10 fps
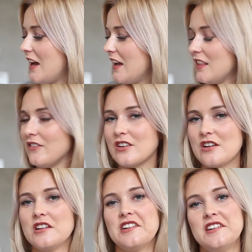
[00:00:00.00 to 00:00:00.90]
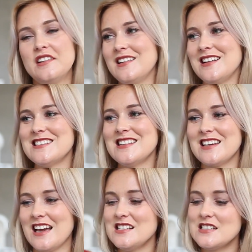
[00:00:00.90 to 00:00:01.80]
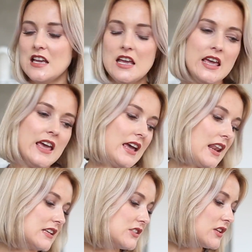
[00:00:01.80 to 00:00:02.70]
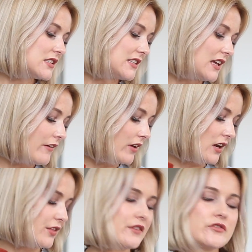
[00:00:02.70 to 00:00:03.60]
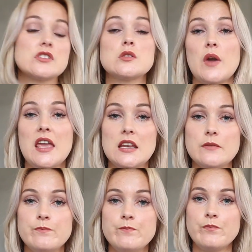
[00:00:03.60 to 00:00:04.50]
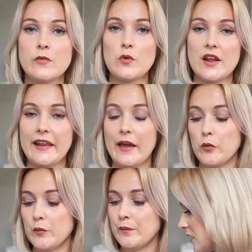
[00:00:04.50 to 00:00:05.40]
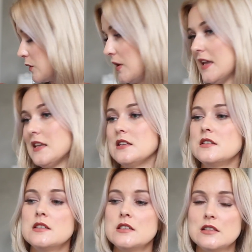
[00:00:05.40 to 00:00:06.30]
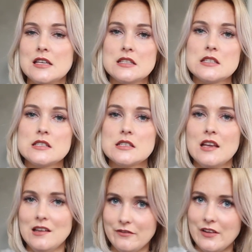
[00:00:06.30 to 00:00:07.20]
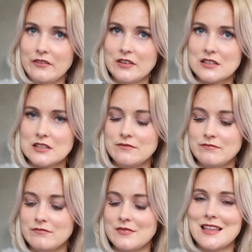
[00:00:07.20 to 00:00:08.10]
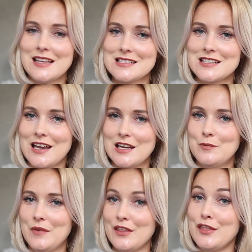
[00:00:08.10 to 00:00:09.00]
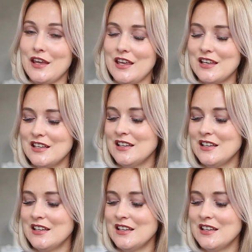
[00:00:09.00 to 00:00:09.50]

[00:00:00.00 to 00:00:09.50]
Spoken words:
I love the color. Isn't it nice? And as you can see, I've got a thing for suede right now. Suede, knits, and velvet. That's kind of my thing.